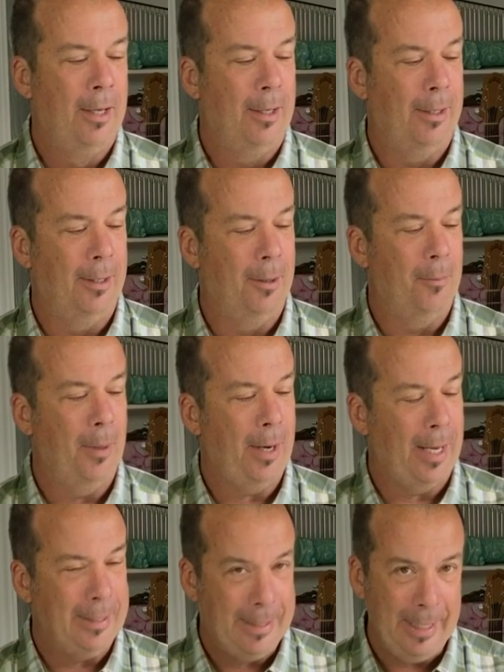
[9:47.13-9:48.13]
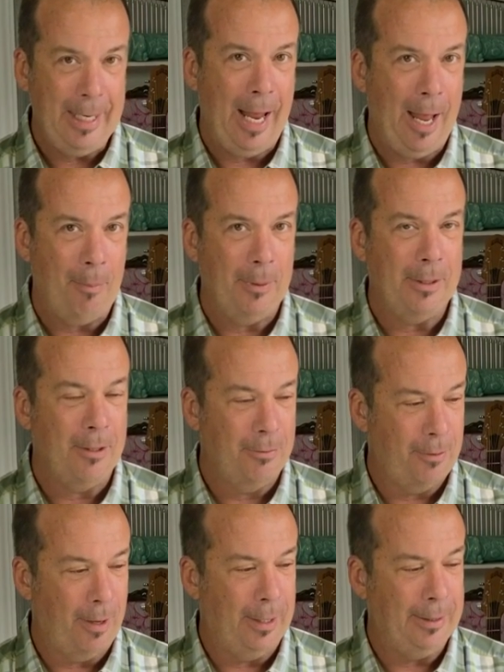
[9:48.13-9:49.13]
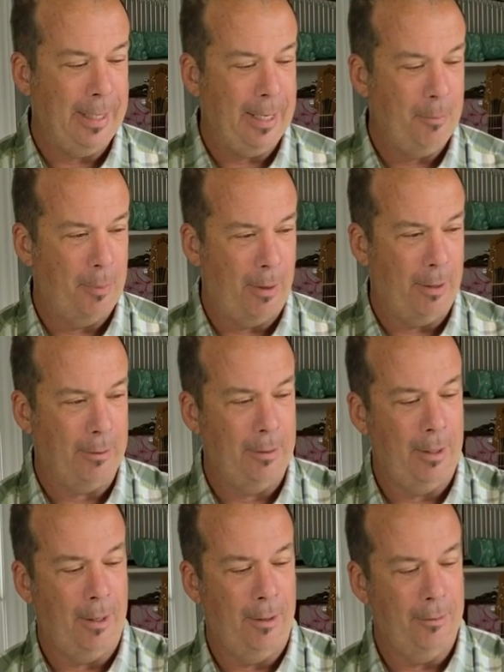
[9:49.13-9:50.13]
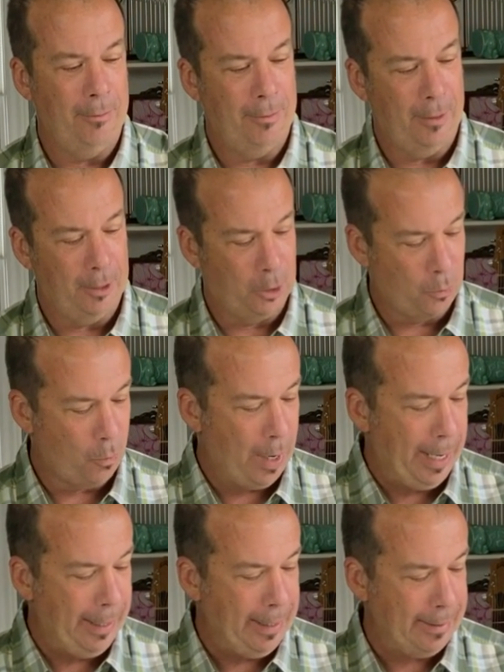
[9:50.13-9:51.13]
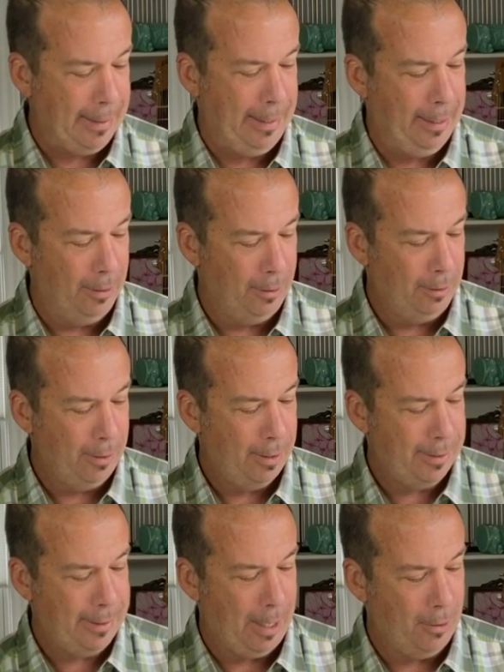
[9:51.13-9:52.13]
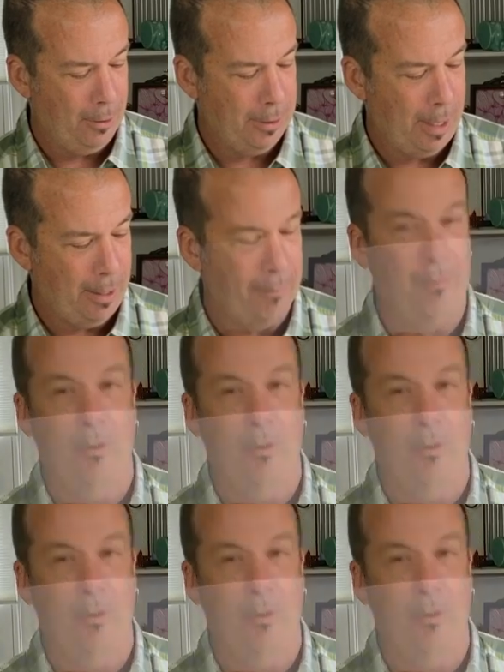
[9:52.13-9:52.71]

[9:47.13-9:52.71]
Uh, but I did happen to find a bottle of Granite Hill Cellars out of